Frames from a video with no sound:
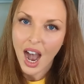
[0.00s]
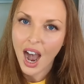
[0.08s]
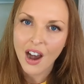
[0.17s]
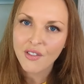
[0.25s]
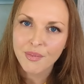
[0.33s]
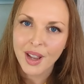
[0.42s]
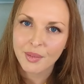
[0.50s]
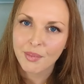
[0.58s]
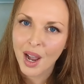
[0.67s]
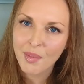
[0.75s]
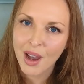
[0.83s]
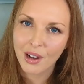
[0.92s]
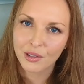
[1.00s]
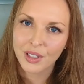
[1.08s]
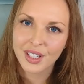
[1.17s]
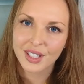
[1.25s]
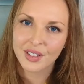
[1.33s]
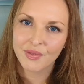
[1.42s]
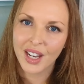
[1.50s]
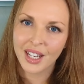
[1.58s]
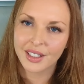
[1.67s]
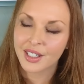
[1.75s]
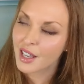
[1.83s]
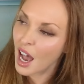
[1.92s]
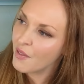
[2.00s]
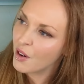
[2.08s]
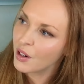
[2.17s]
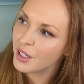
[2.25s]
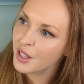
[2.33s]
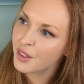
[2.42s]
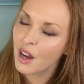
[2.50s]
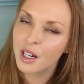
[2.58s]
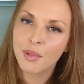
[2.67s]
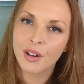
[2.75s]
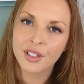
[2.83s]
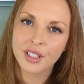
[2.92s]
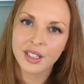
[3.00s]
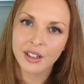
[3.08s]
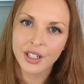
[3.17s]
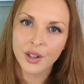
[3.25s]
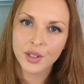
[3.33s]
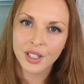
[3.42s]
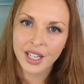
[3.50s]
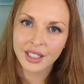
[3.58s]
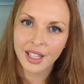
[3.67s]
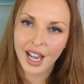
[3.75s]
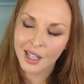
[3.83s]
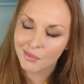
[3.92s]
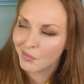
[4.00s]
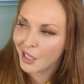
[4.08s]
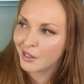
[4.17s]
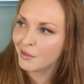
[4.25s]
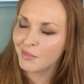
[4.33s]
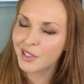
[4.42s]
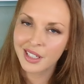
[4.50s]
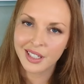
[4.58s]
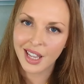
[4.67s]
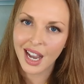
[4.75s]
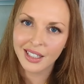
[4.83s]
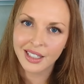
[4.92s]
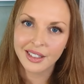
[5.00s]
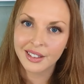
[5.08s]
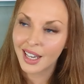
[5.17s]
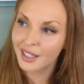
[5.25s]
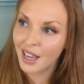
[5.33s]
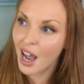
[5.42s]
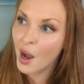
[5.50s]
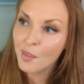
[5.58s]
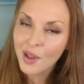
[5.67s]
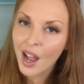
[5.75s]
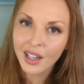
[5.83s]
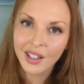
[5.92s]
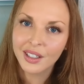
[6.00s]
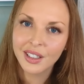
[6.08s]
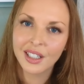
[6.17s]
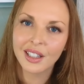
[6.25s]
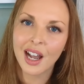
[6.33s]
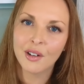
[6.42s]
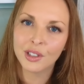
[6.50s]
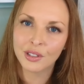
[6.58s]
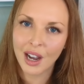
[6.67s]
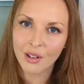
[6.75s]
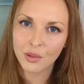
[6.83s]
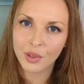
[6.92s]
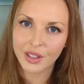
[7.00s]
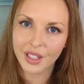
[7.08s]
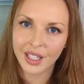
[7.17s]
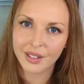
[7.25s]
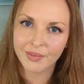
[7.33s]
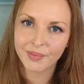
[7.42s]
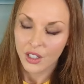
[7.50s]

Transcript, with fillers: I've made my boundaries in advance. I've already thought about scenarios like that and decided that I'm not going to clown around with it.